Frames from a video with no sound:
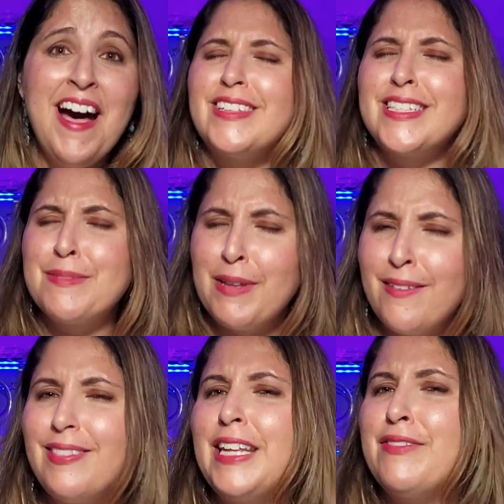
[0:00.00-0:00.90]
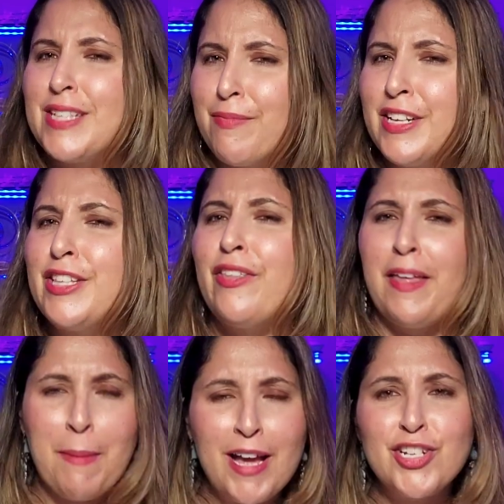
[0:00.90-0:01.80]
Let's leave something to the
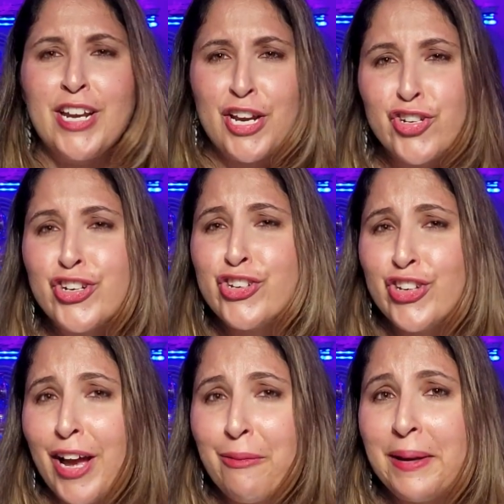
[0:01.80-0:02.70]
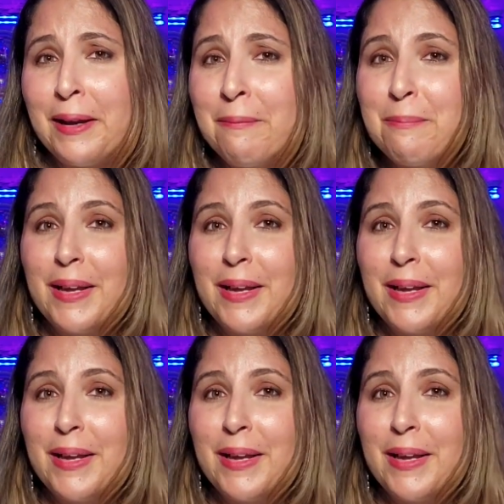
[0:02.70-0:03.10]
imagination, shall we?